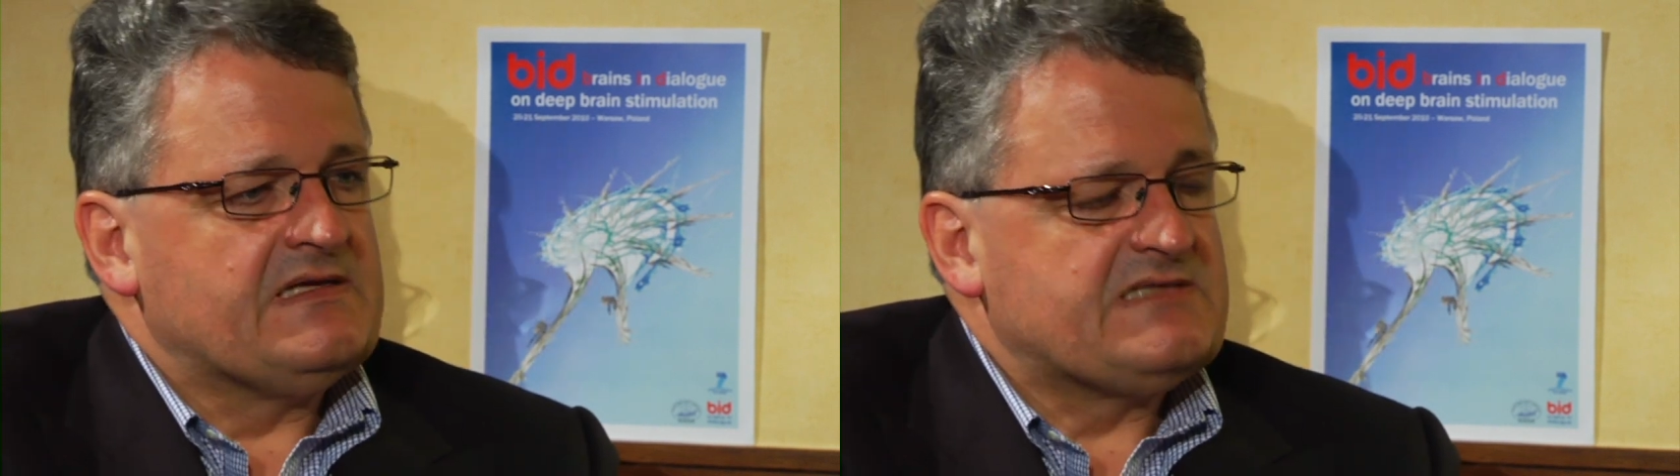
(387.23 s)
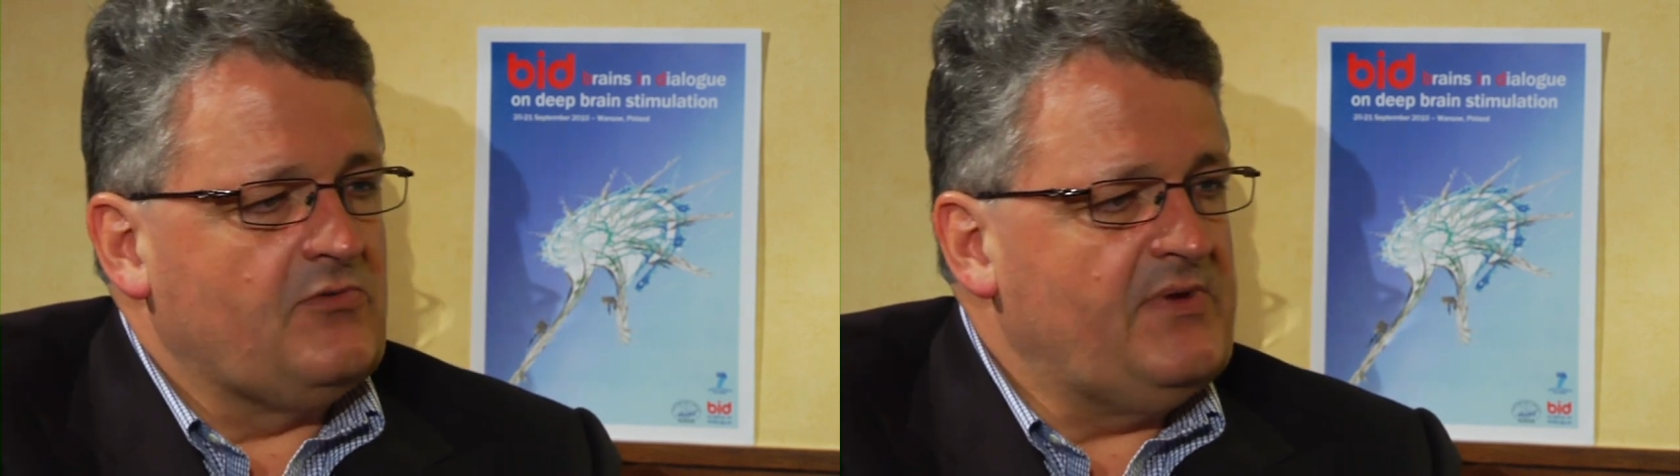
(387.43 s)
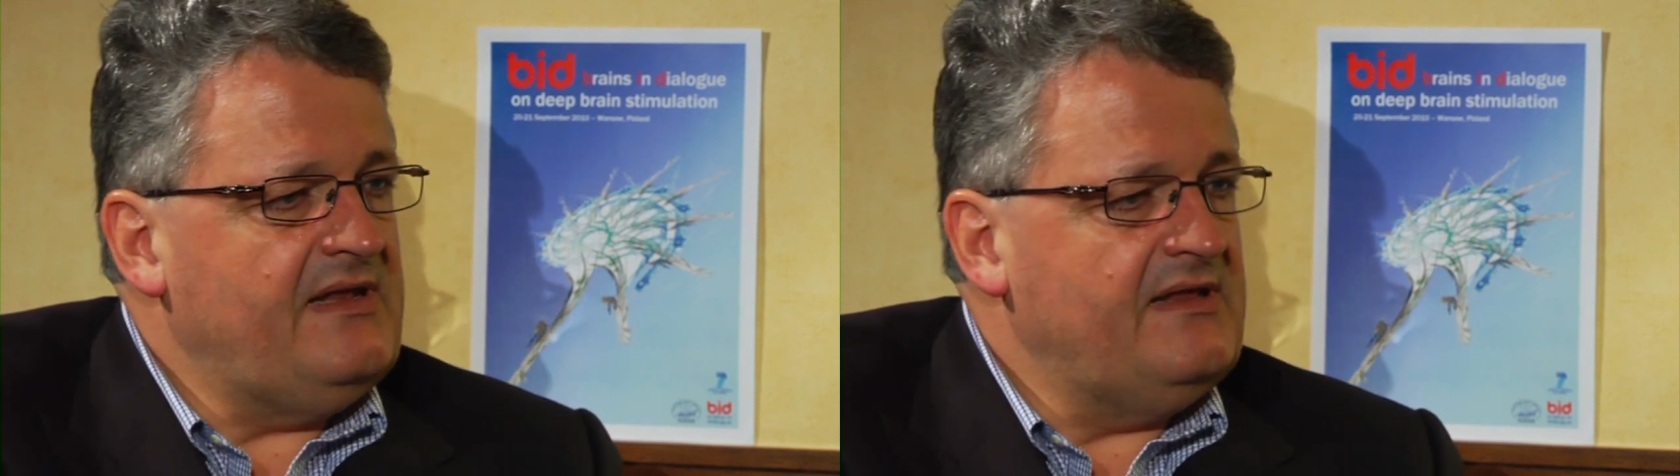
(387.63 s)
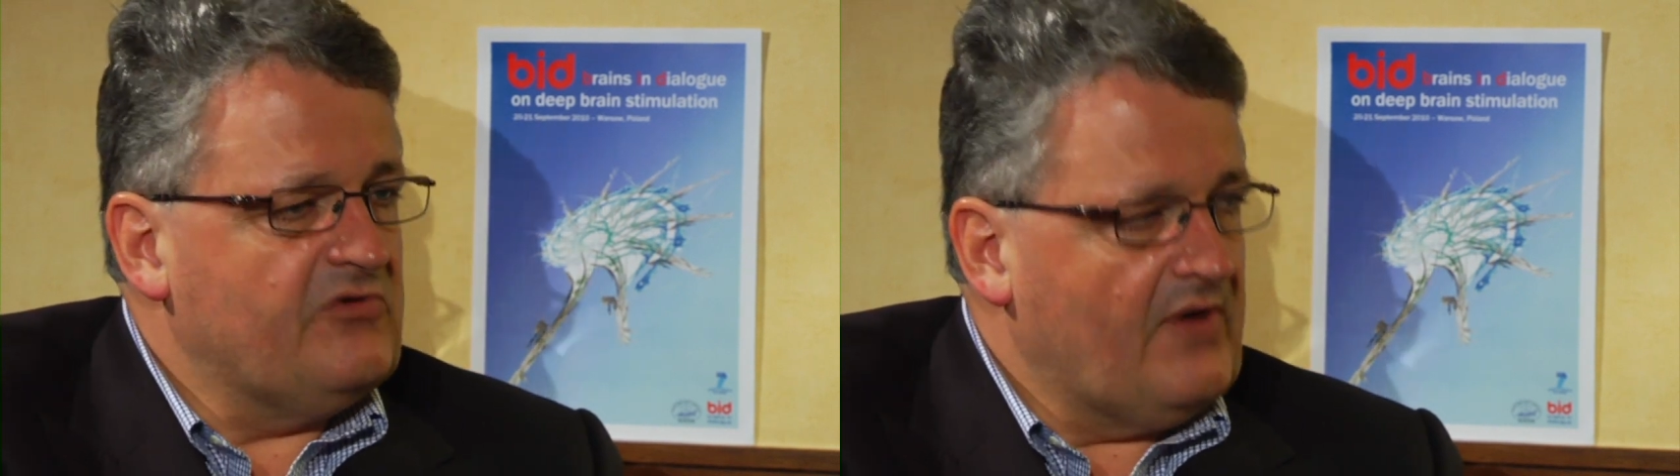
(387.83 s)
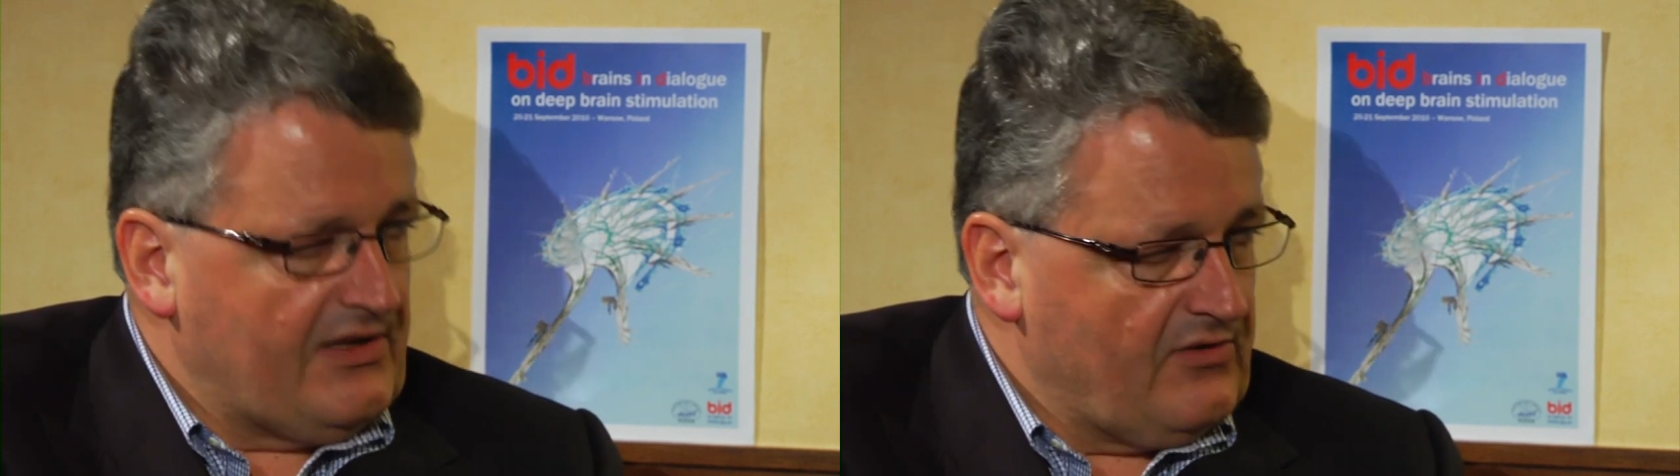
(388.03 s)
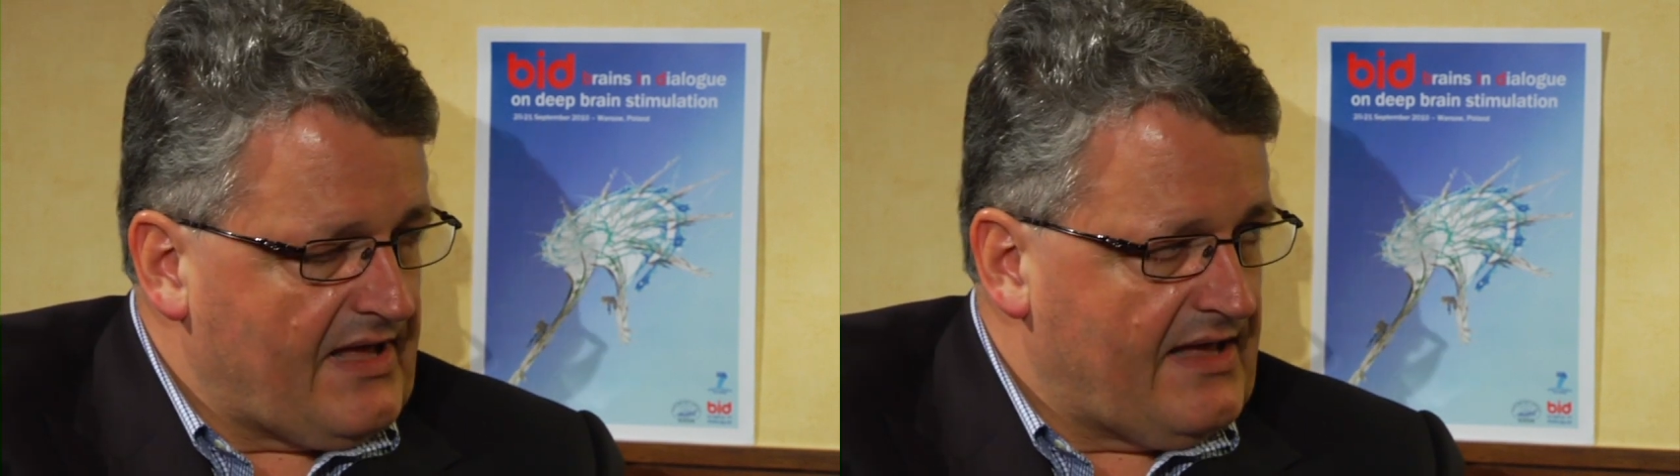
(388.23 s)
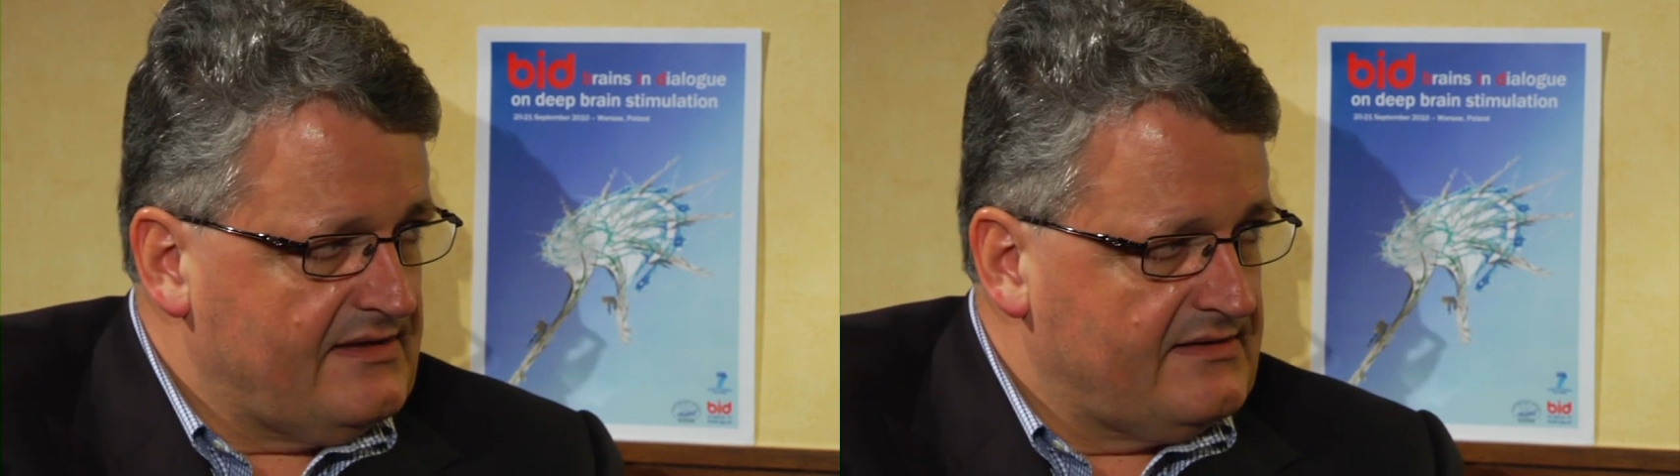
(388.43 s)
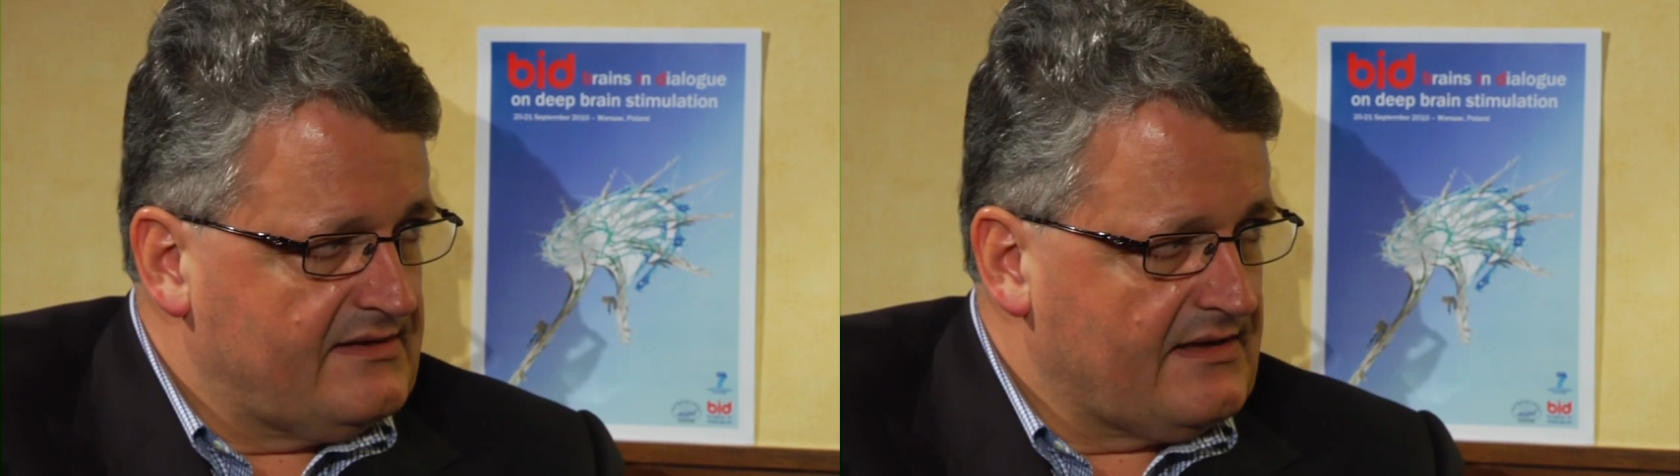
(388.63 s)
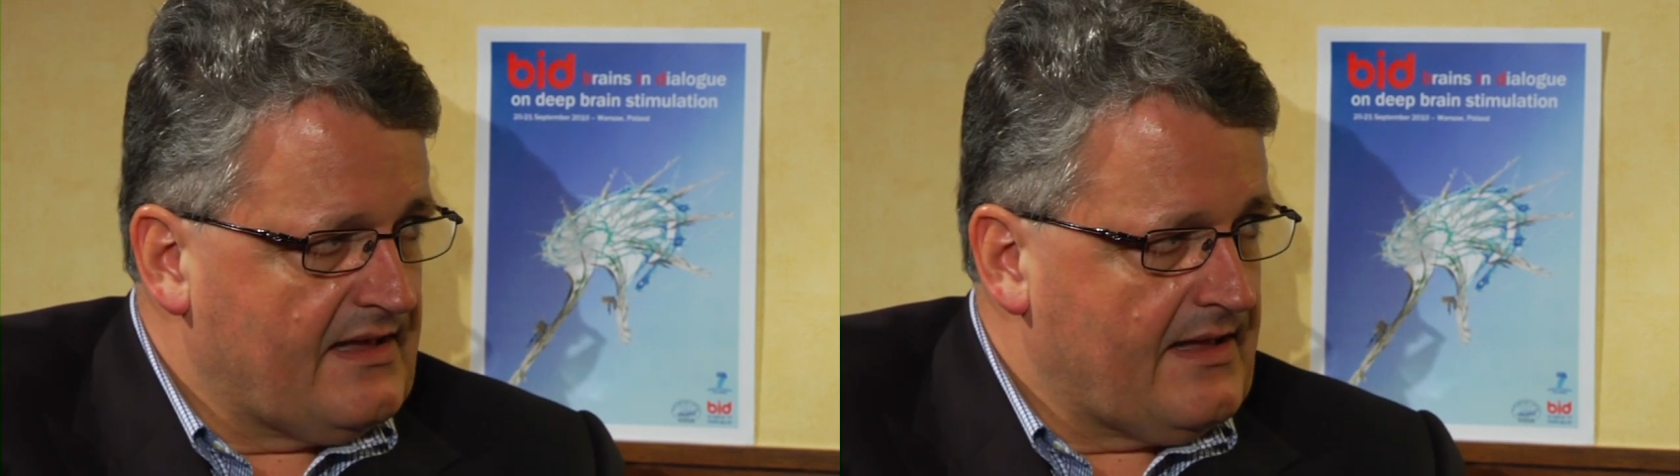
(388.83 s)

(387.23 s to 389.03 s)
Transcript: So we need to educate